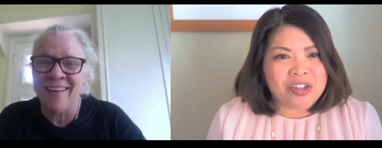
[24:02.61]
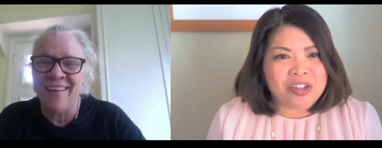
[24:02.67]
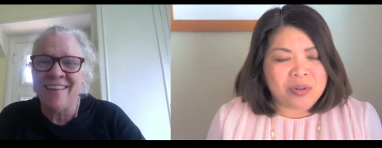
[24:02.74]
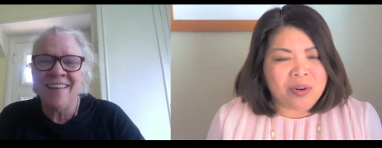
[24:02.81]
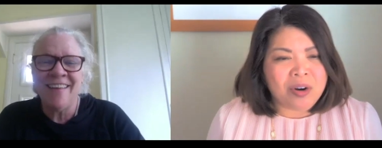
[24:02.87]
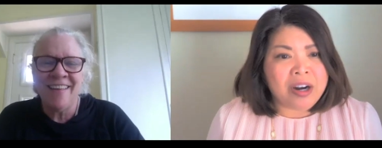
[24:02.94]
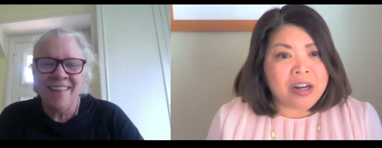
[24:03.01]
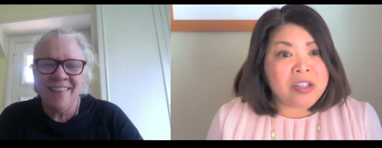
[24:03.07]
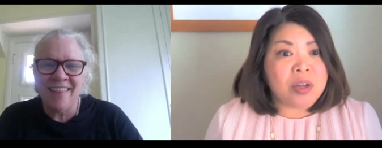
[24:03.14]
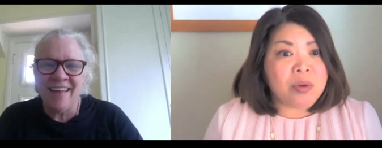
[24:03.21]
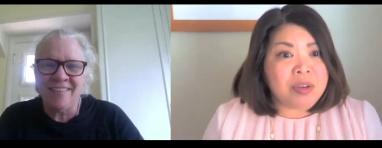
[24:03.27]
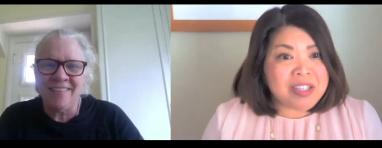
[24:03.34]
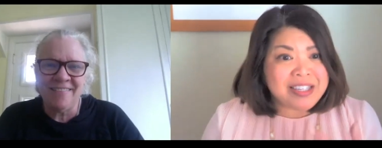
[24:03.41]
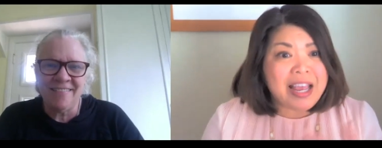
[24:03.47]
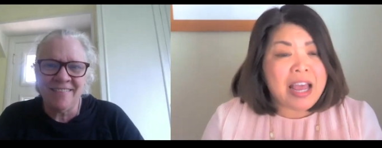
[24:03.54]
Speaker 1: sure so
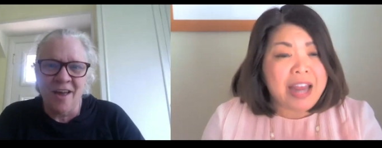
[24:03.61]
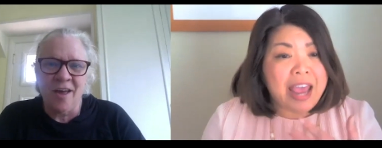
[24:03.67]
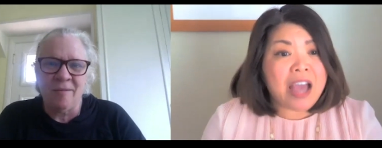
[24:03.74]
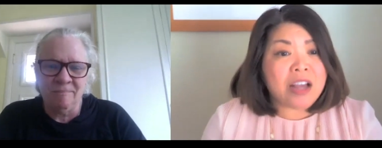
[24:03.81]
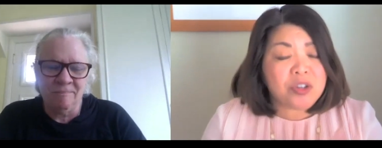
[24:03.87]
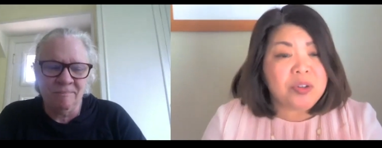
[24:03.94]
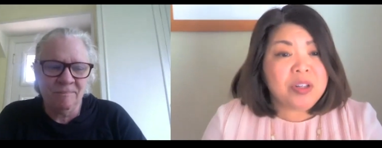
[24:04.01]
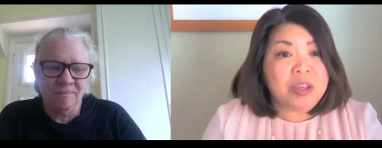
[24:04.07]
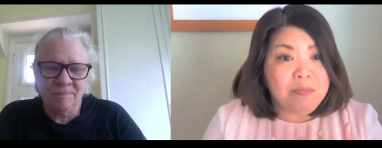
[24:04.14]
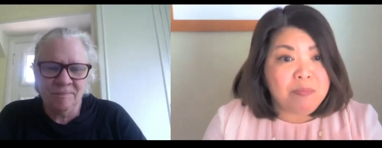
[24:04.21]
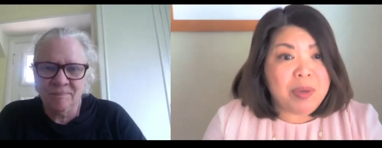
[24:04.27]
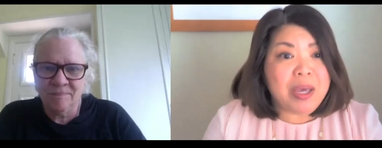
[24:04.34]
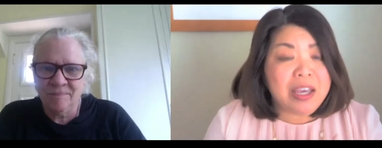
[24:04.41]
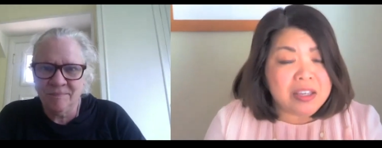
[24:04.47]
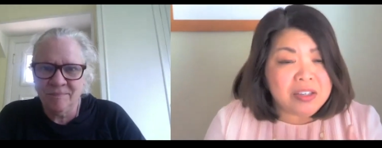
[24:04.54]
is that actually
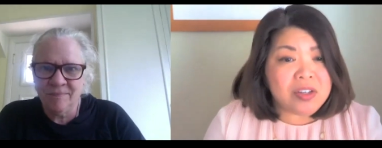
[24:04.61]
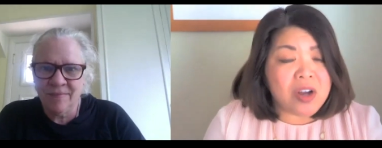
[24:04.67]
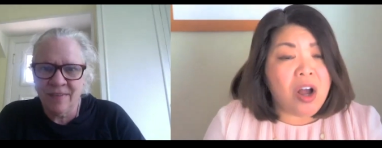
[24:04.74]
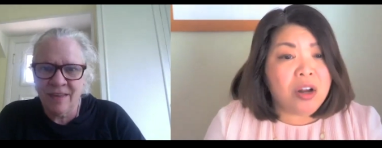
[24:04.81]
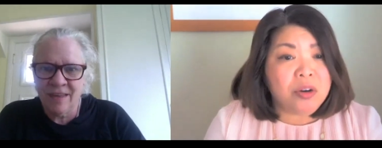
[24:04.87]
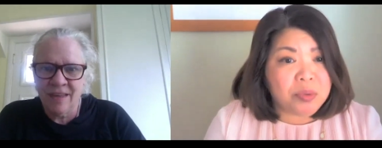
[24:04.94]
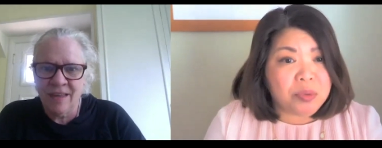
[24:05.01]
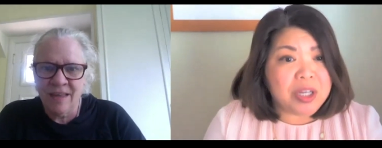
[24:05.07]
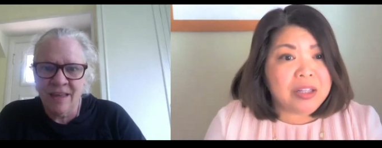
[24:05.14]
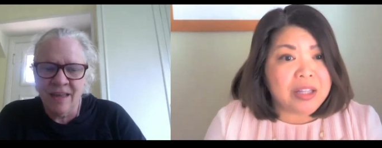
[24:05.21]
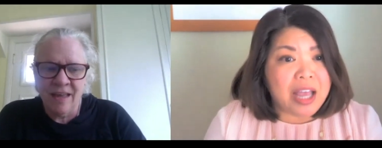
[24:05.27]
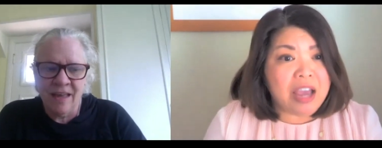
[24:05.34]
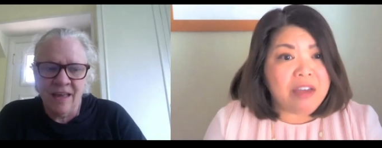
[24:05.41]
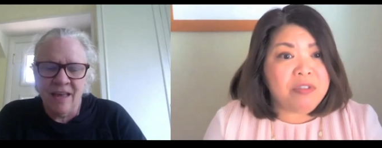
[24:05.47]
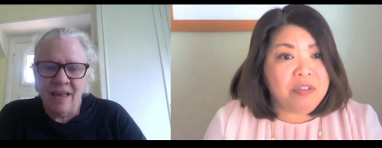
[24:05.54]
based on real
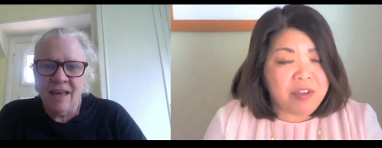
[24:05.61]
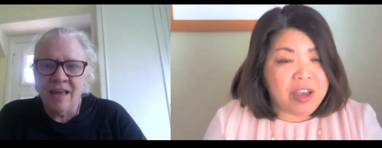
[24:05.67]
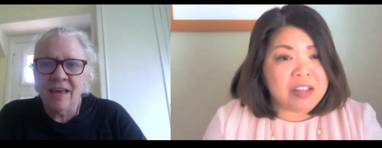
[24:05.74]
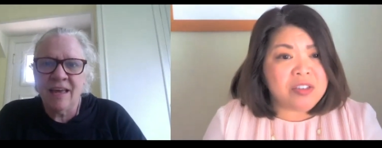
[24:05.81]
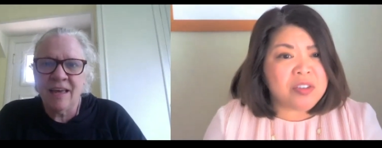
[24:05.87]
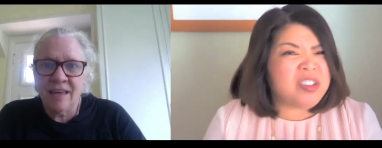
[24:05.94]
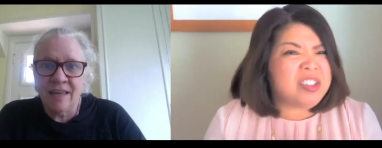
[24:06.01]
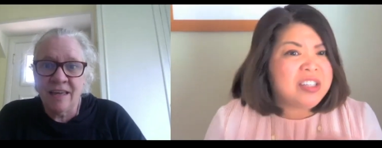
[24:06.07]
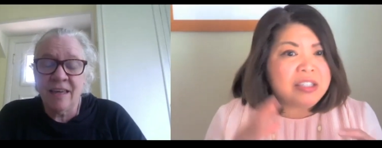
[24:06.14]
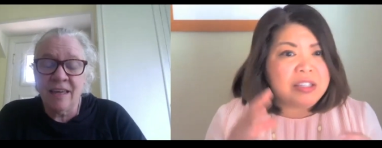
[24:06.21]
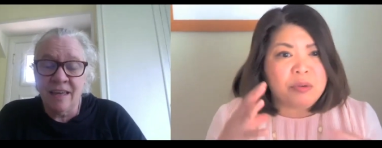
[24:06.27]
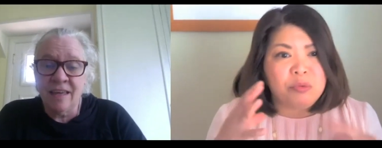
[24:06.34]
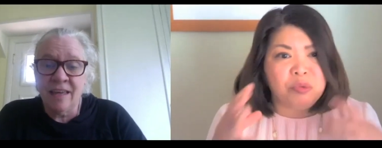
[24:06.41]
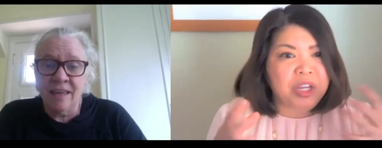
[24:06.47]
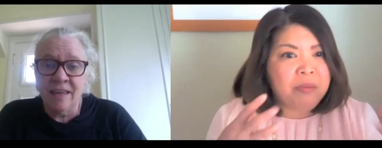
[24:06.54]
life events or is it the
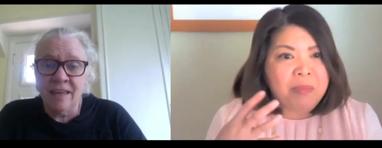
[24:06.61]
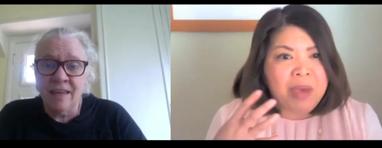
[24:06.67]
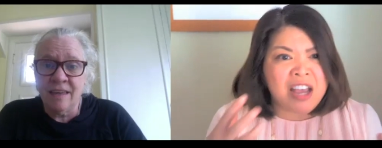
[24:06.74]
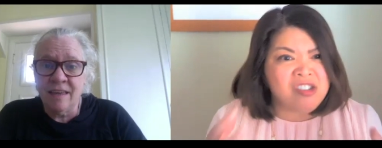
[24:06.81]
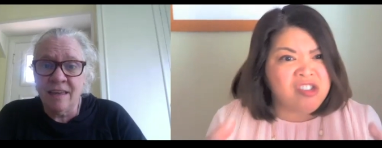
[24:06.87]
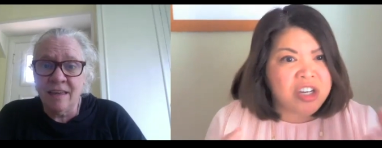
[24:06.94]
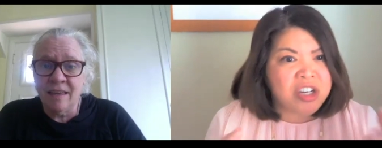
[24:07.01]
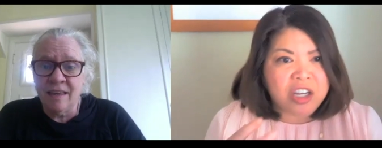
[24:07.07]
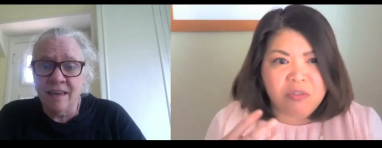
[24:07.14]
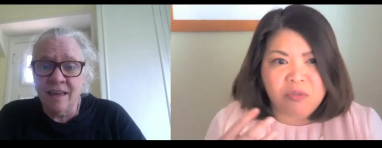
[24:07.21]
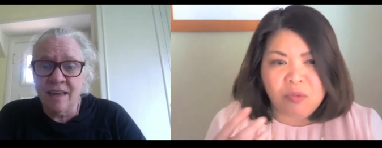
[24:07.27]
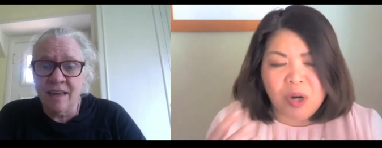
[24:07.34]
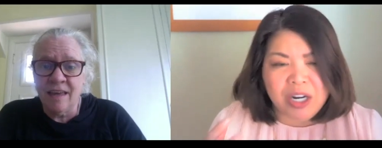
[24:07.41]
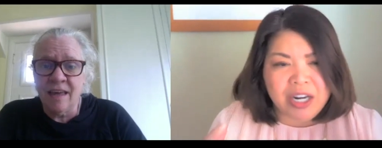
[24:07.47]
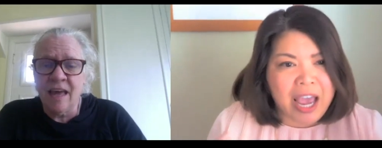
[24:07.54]
reimagining of
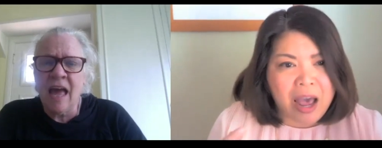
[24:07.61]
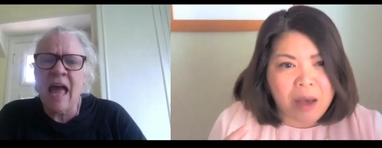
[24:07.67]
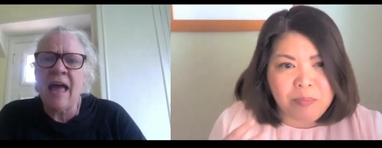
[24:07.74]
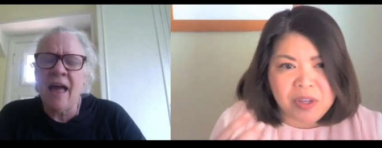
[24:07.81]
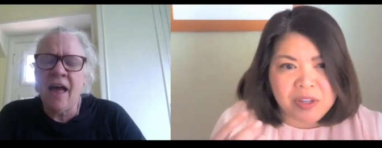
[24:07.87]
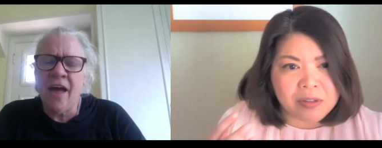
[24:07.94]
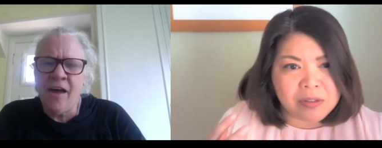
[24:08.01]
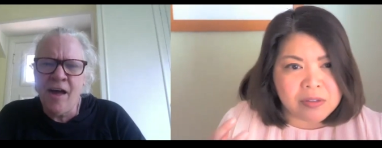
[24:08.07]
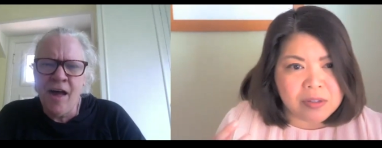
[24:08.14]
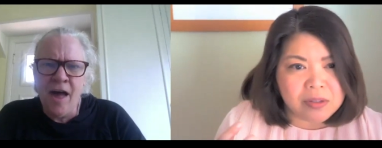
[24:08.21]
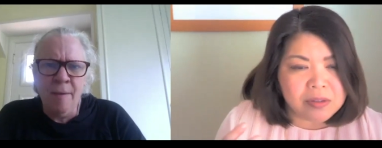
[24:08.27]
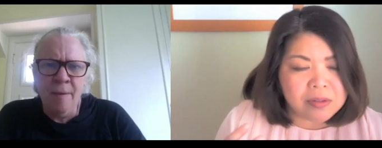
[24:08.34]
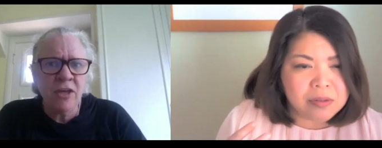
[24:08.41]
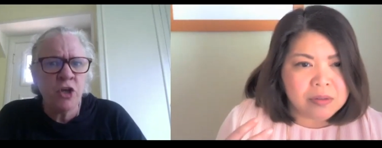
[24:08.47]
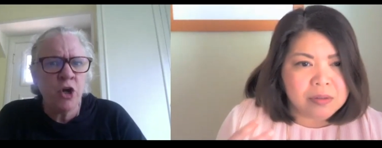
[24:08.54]
what happened
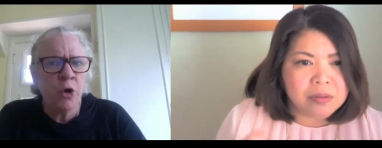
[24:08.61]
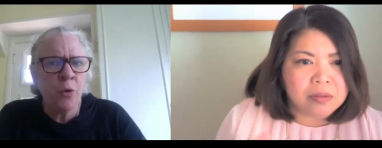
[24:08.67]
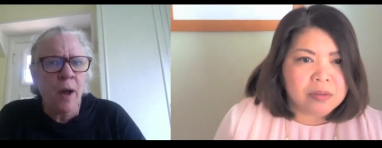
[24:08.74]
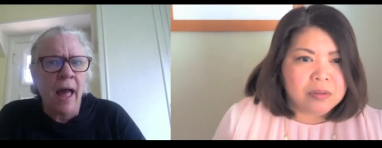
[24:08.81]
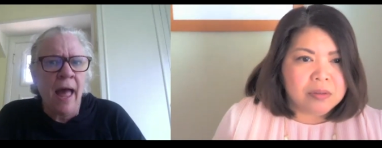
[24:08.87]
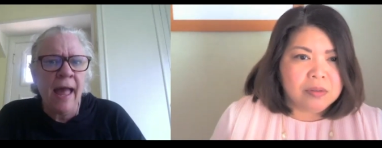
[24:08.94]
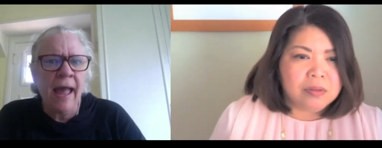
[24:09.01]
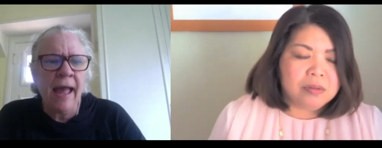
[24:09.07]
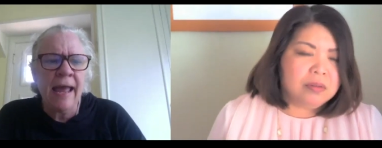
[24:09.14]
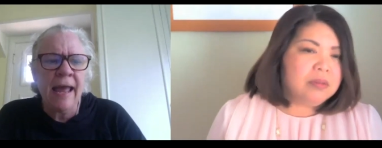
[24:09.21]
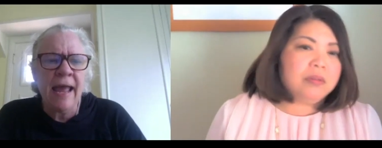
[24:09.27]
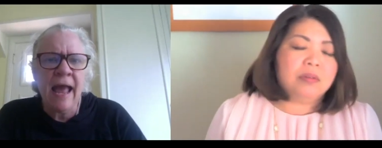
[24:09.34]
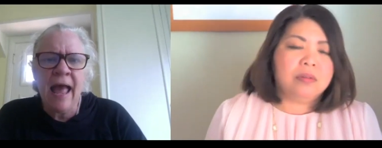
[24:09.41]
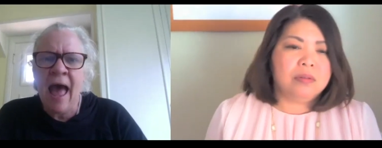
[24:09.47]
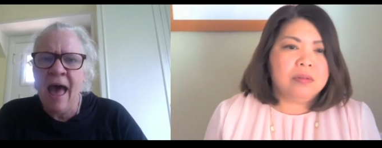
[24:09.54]
Speaker 2: um, you know i
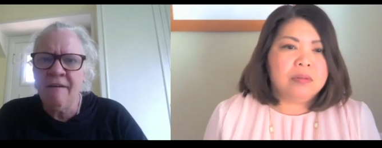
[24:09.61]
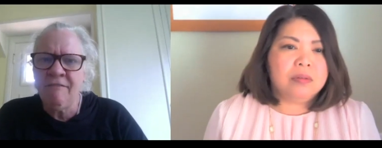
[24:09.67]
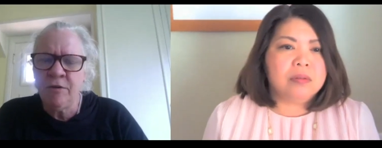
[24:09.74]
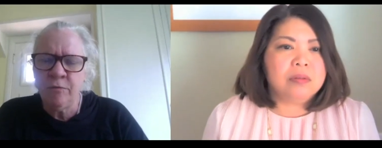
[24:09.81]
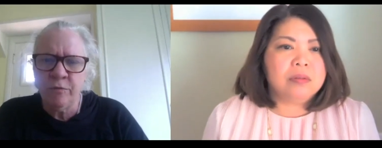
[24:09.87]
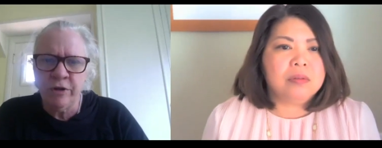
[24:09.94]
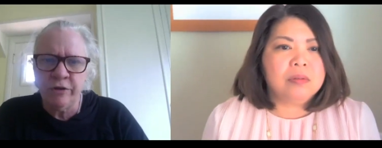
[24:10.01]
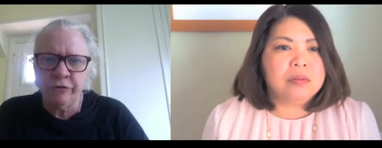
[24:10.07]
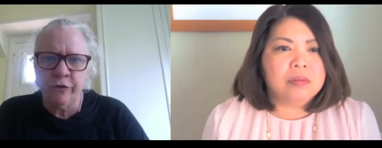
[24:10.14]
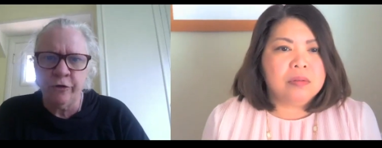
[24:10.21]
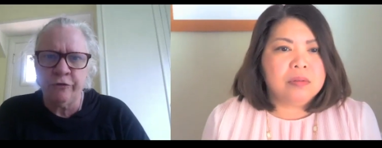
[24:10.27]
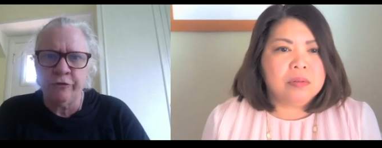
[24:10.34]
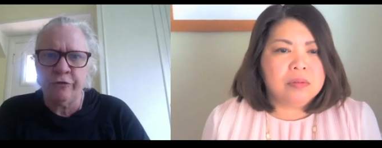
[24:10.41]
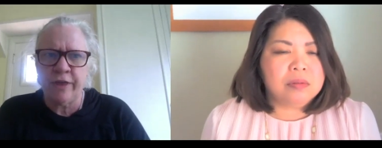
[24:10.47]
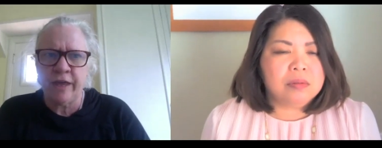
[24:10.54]
haven't
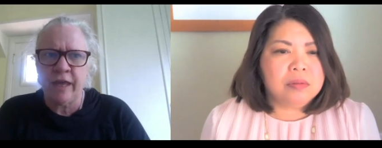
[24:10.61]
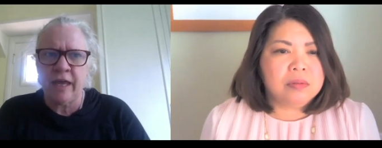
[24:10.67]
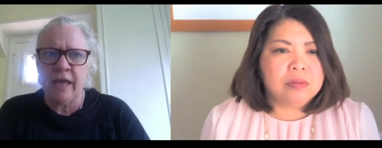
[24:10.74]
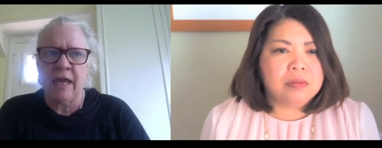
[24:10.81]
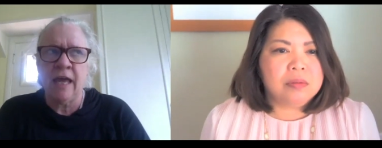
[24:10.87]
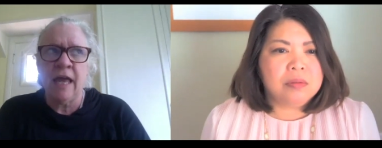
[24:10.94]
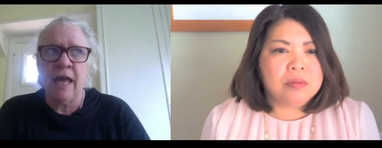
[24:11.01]
researched the